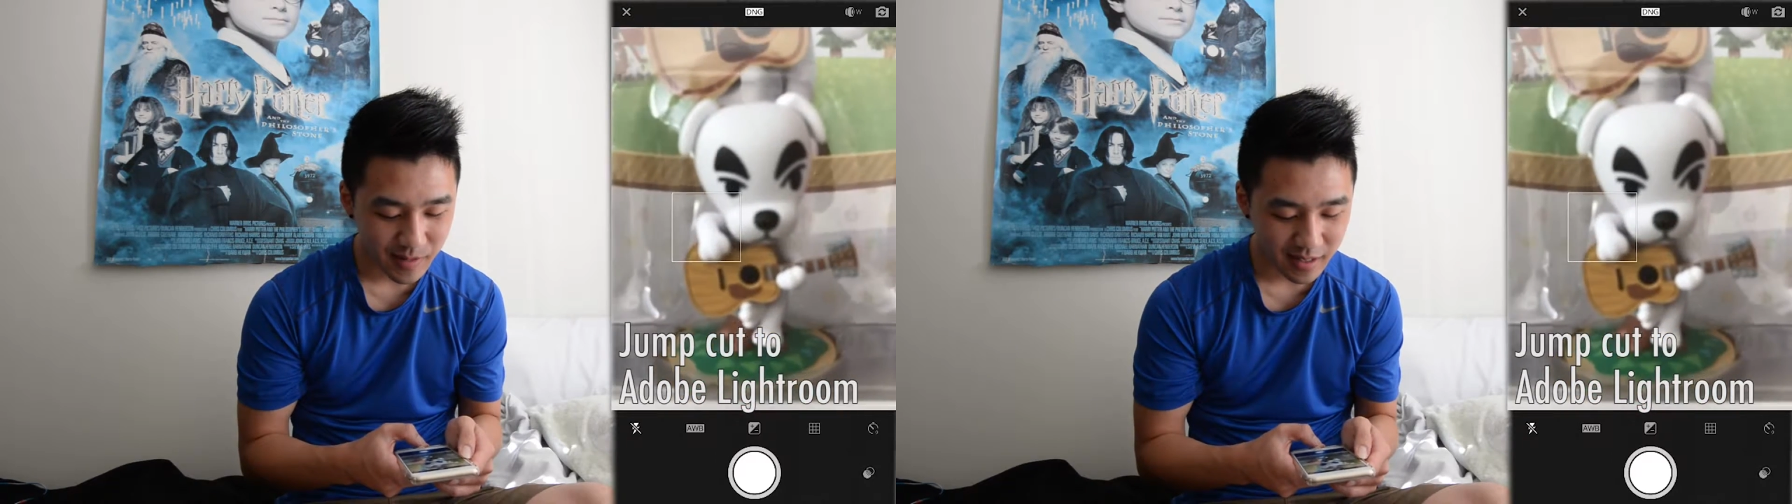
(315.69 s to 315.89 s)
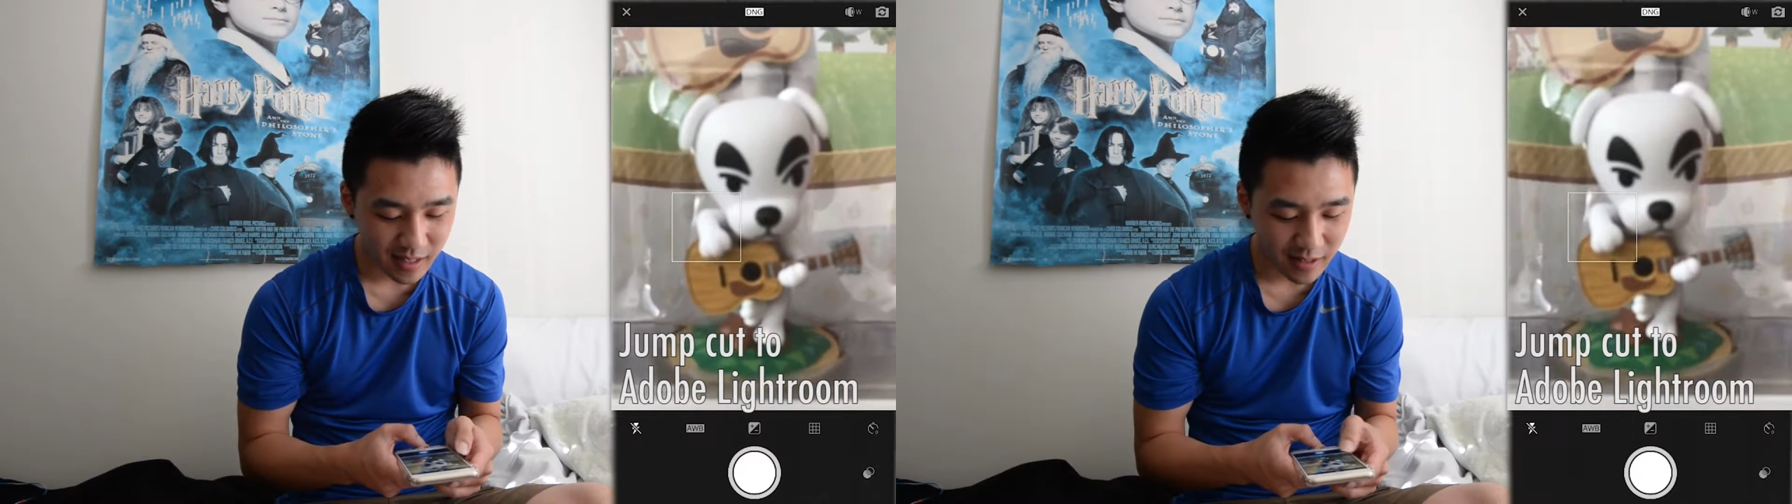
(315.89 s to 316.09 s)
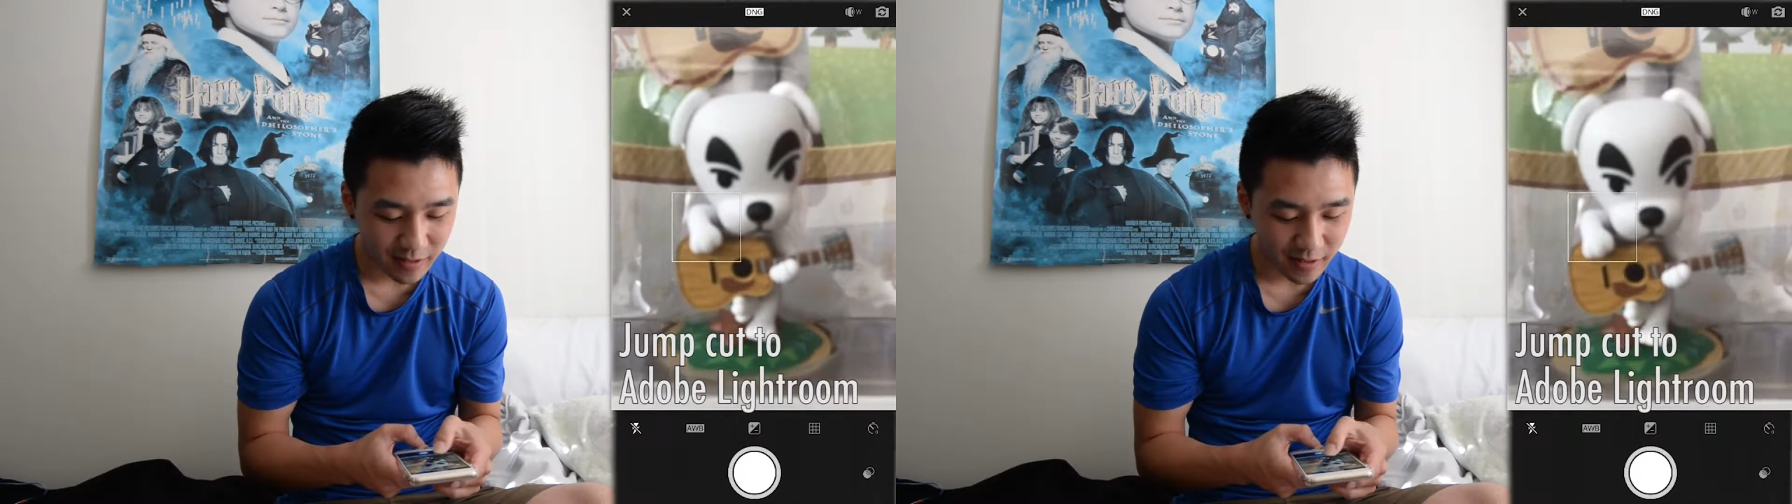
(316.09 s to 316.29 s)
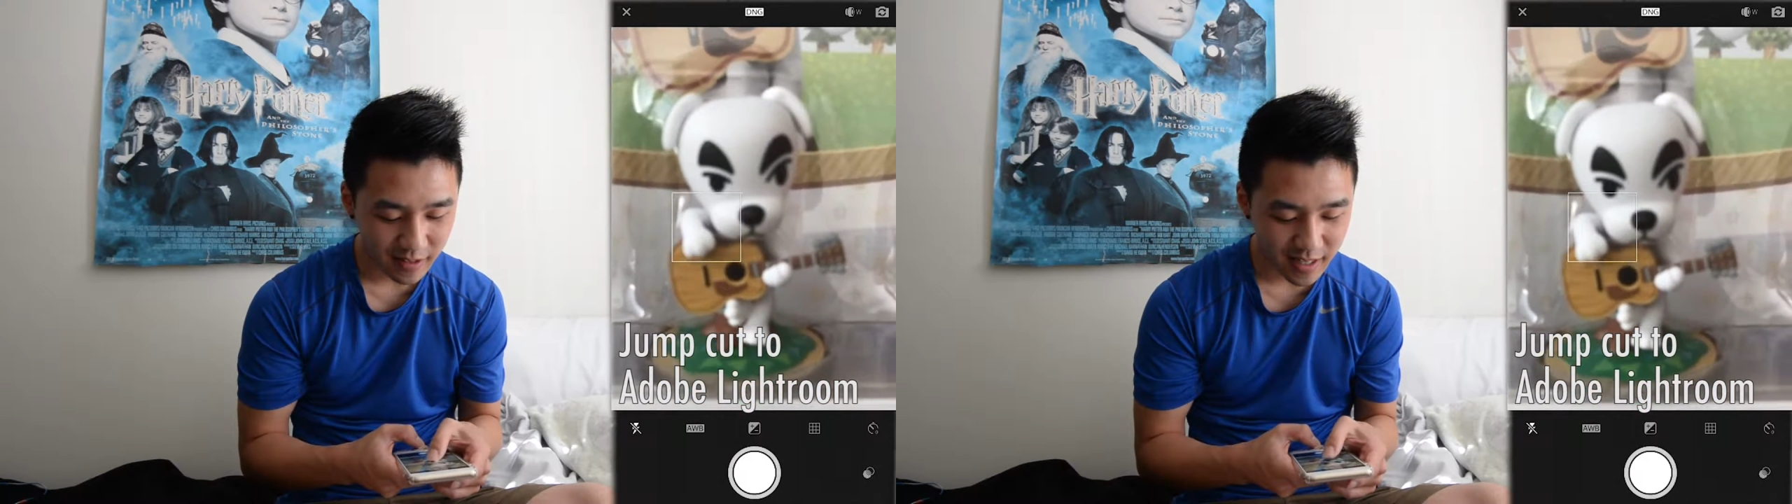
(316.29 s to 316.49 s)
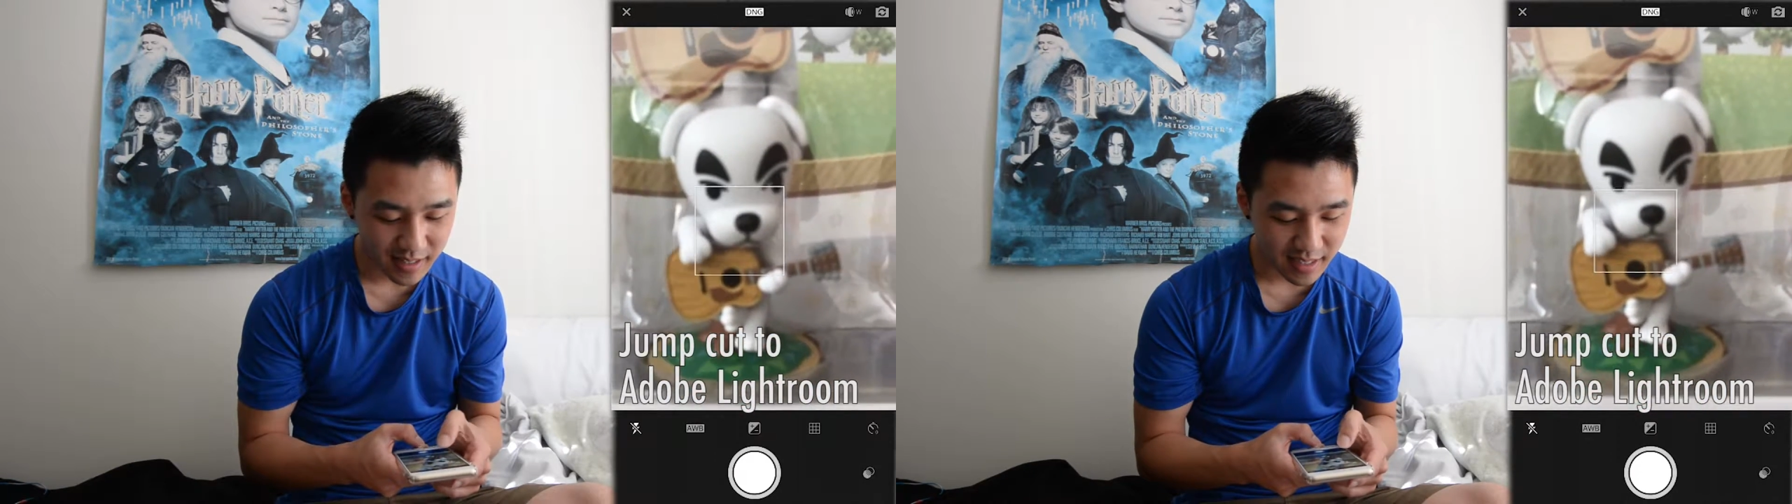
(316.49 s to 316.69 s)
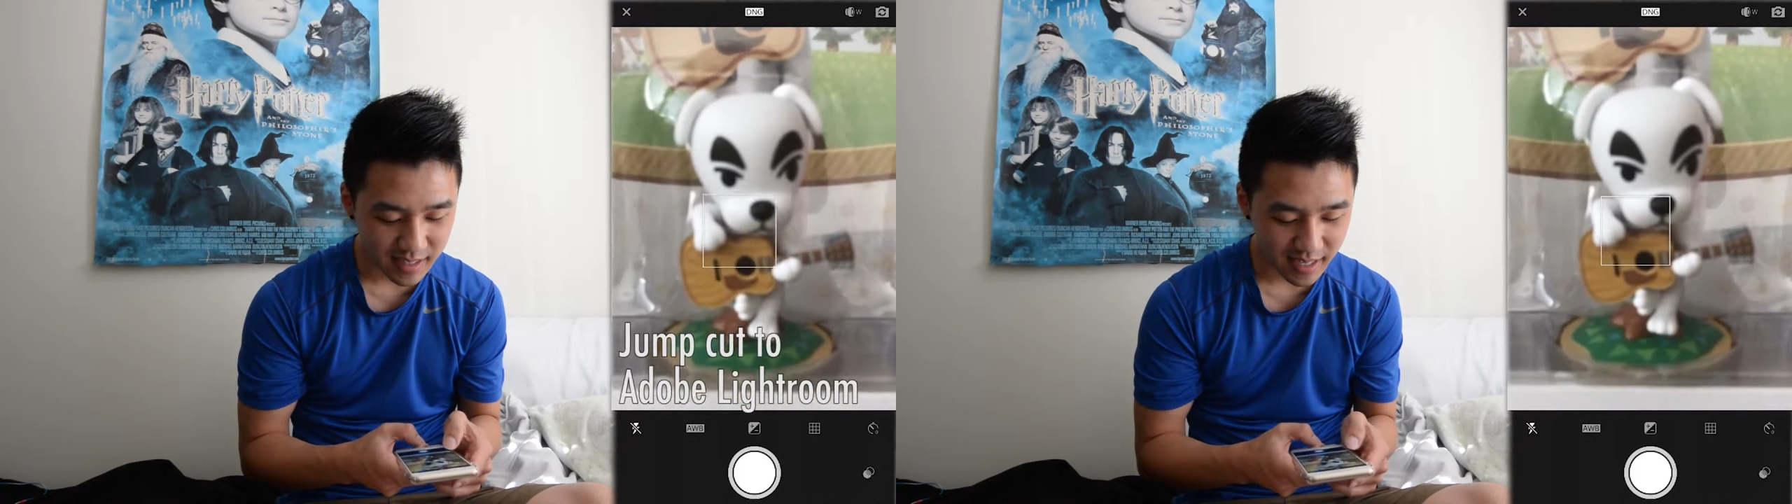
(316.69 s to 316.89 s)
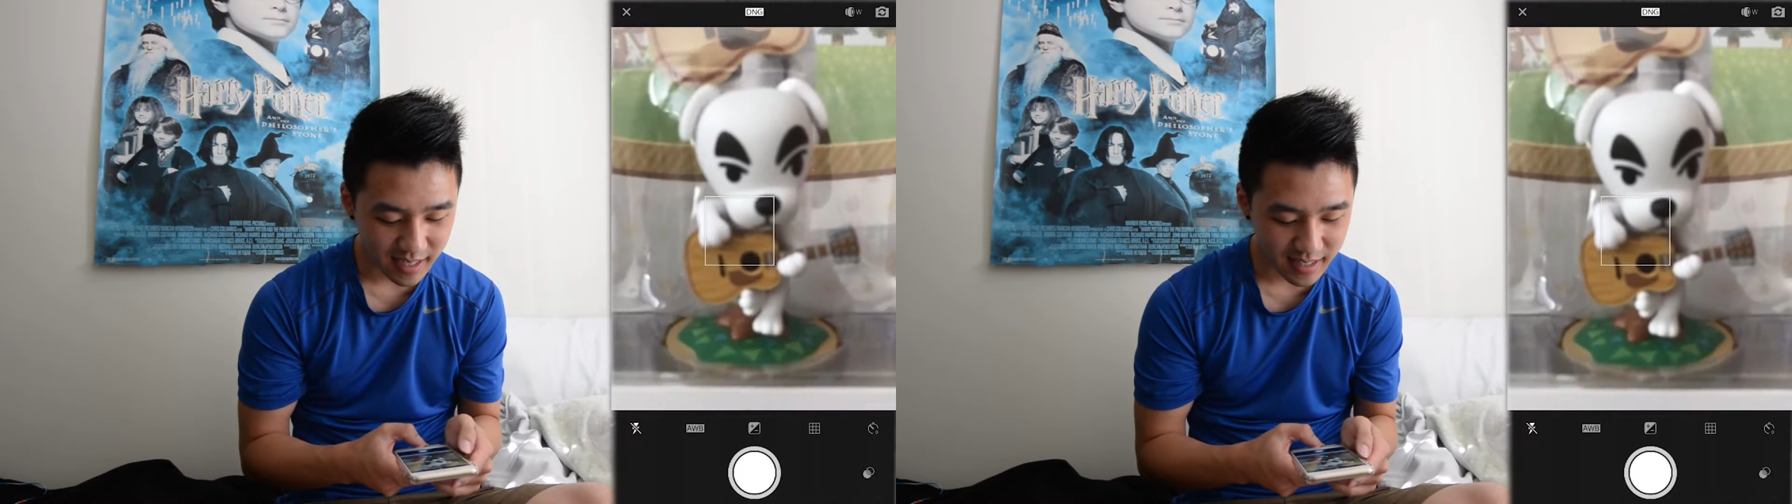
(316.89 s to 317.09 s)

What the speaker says: about the telephoto lens is that